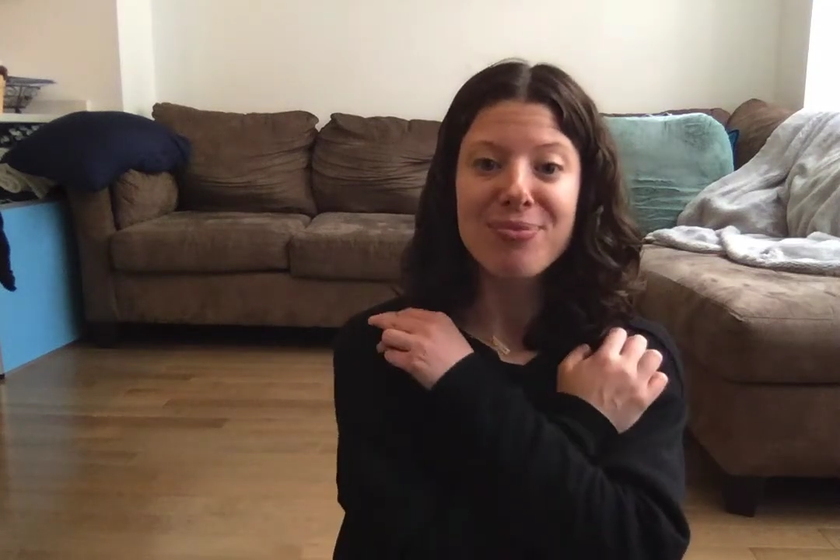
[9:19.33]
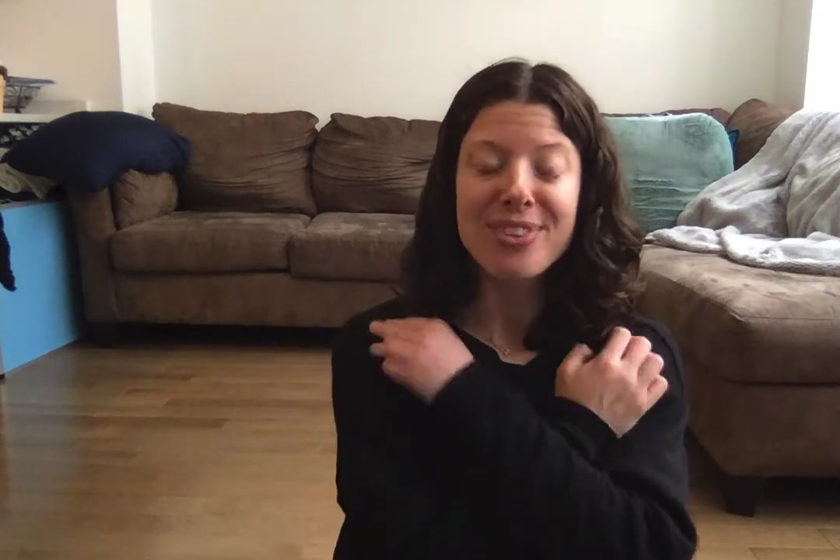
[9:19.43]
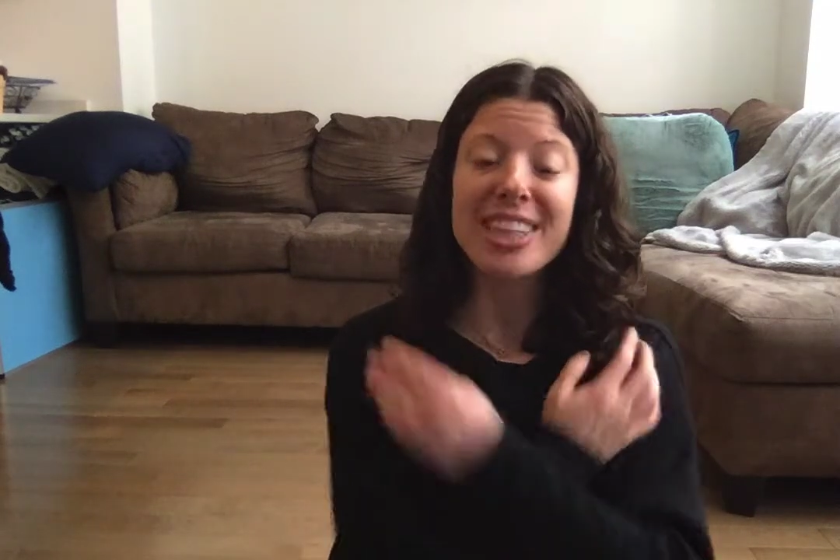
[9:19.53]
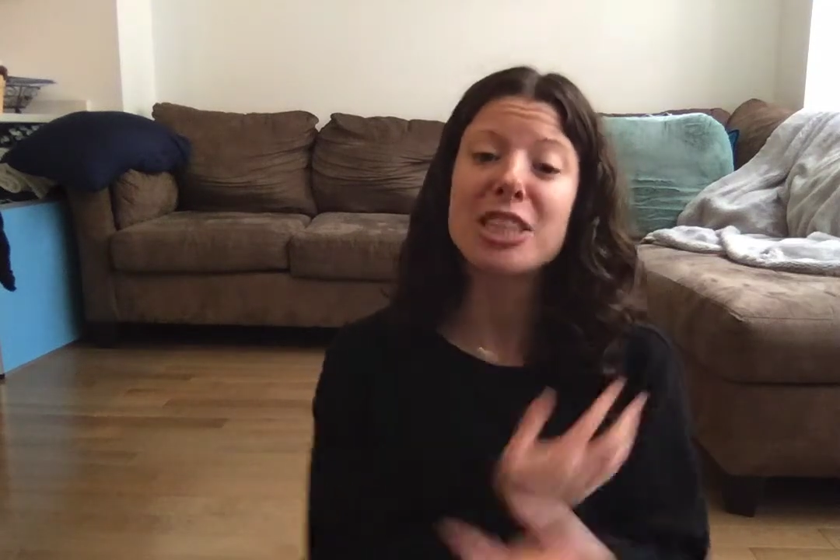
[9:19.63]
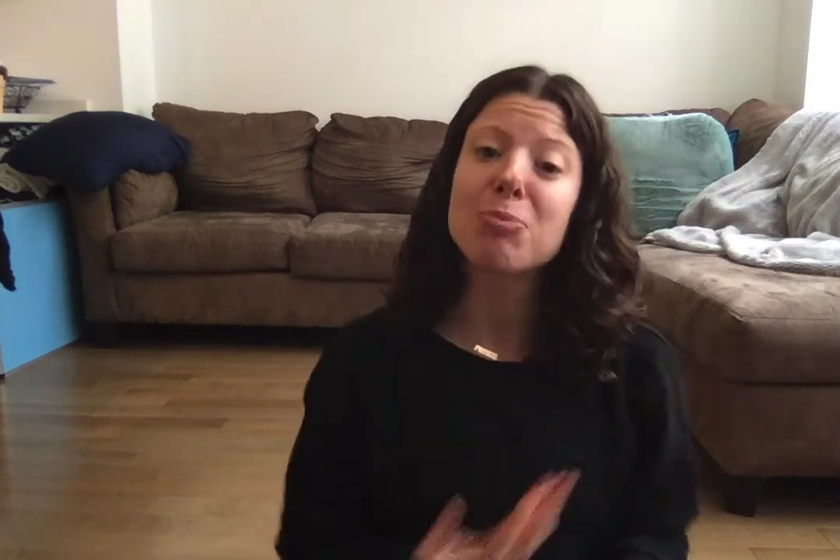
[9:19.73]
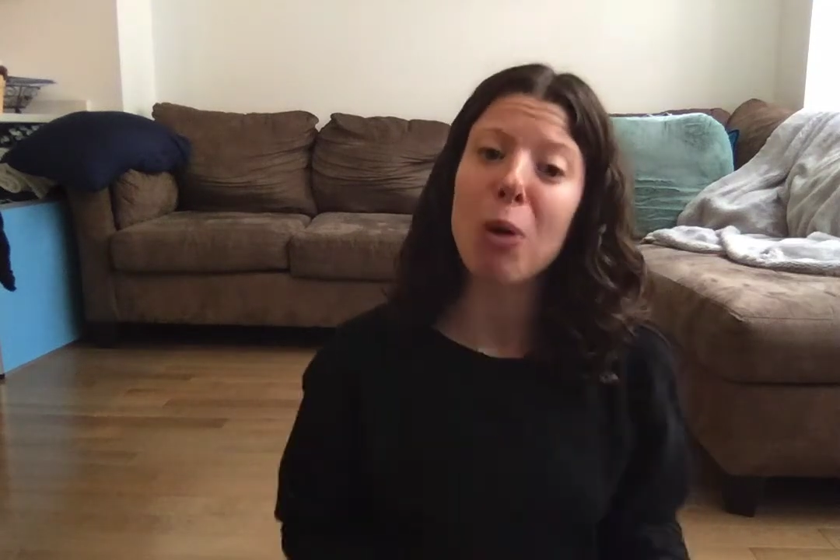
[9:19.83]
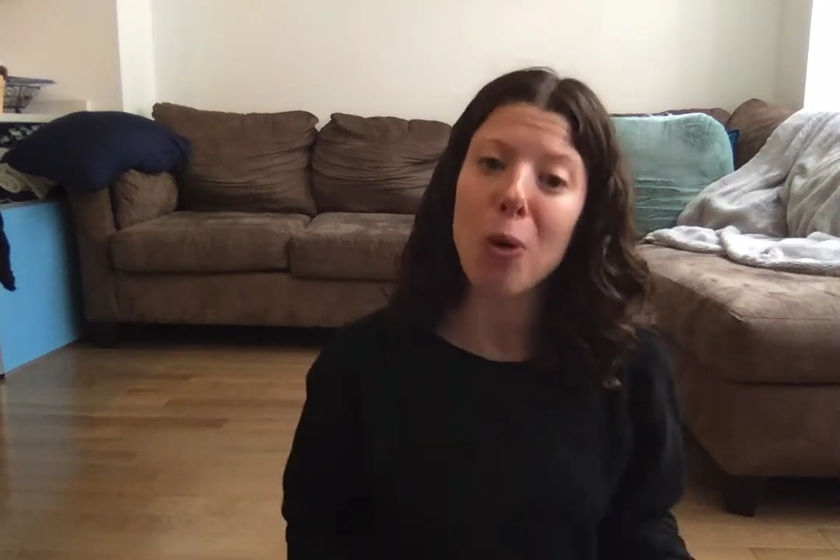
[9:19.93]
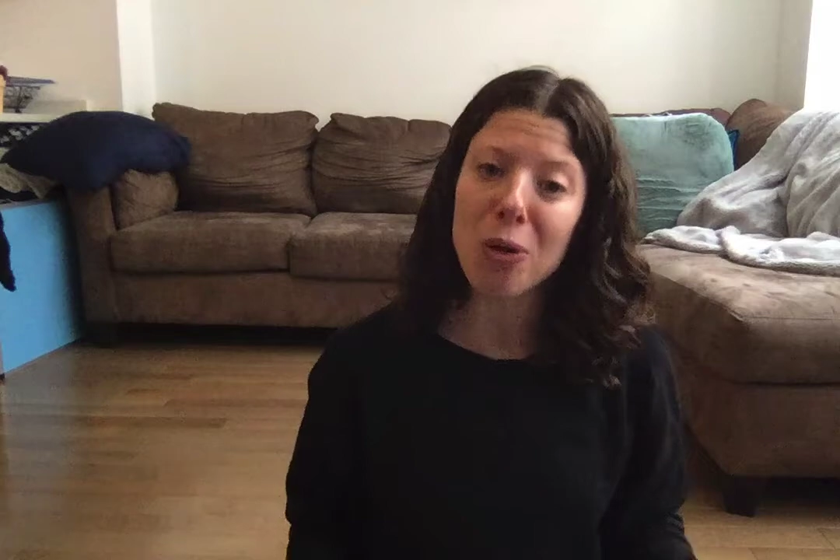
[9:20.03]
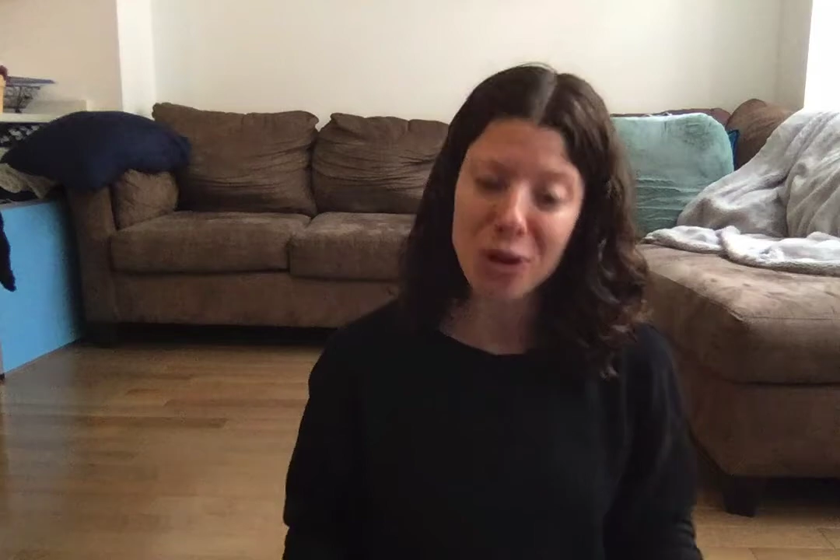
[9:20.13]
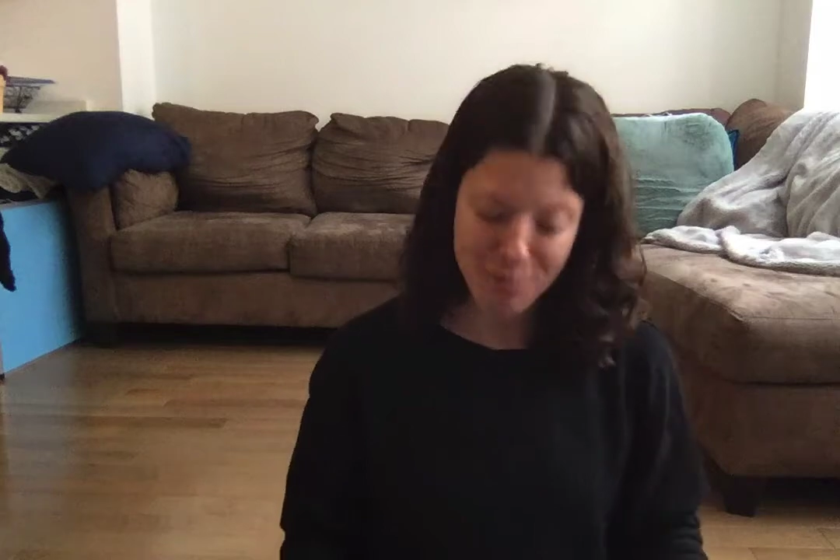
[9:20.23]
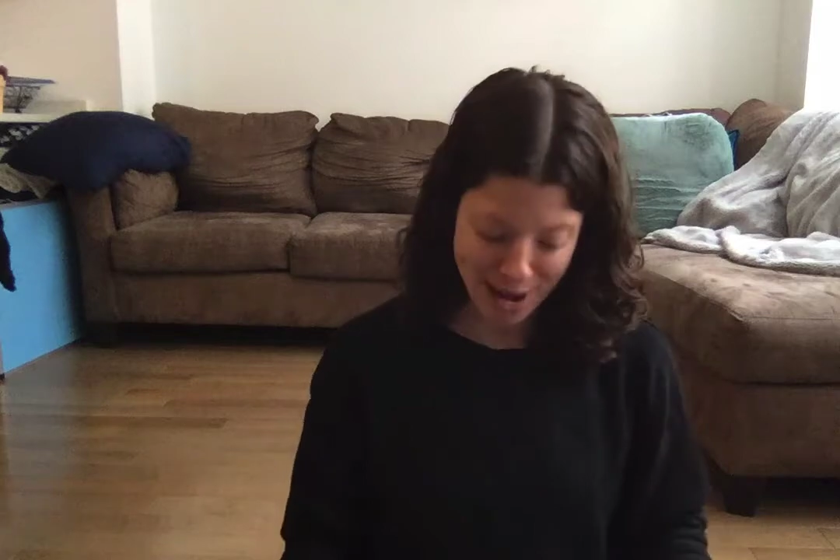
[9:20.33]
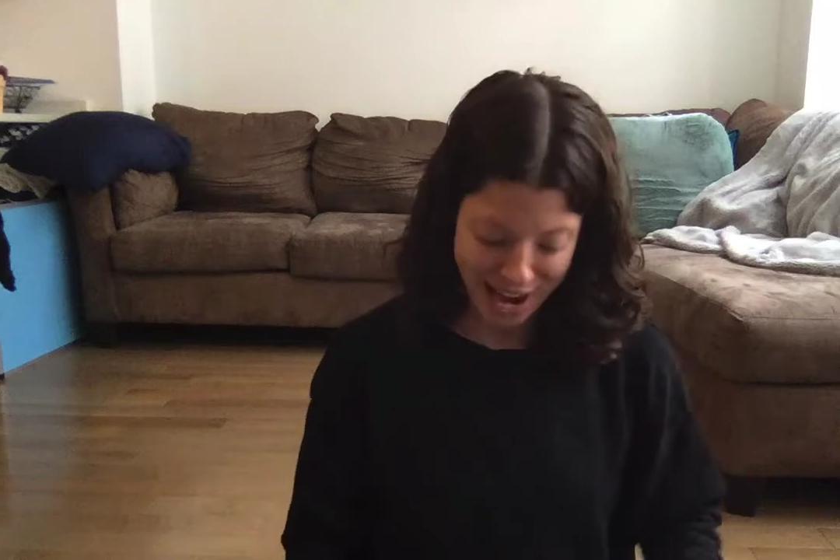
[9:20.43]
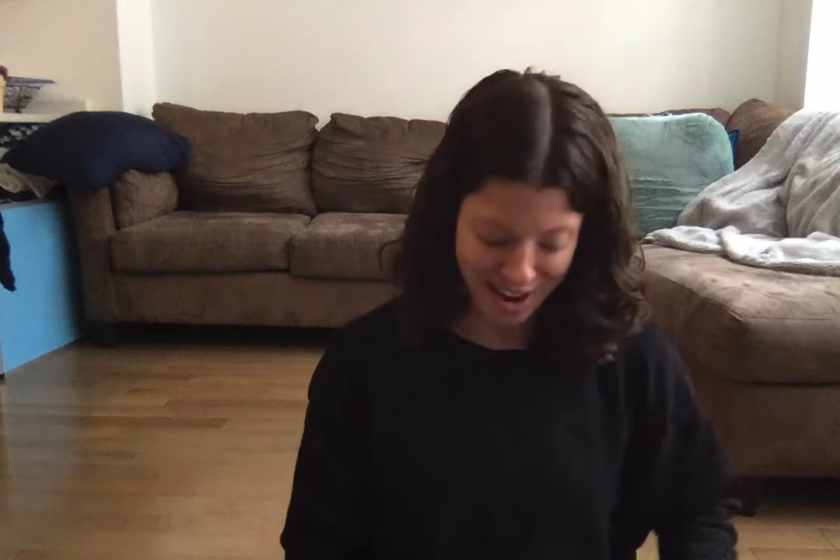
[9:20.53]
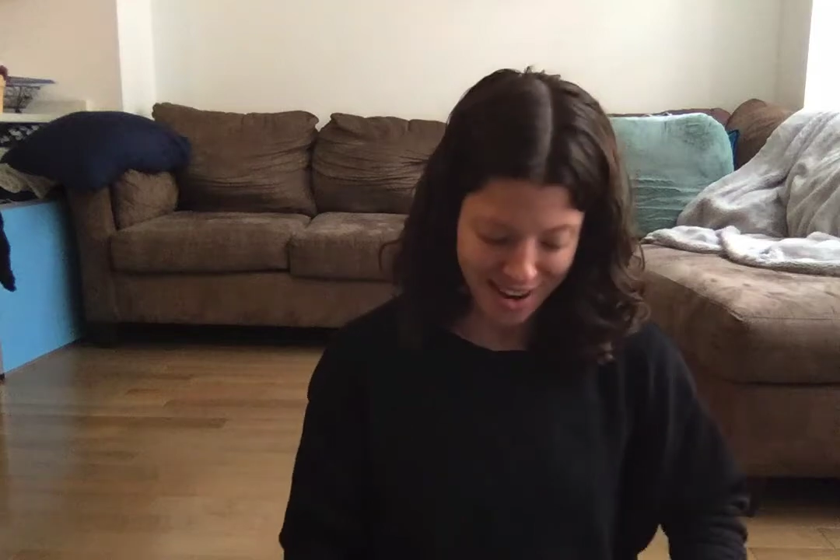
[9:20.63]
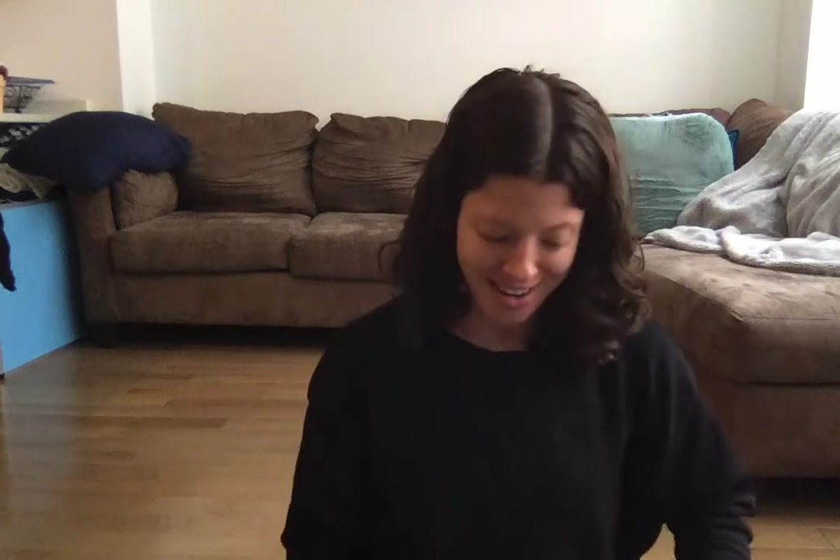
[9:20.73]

And that's polar bear.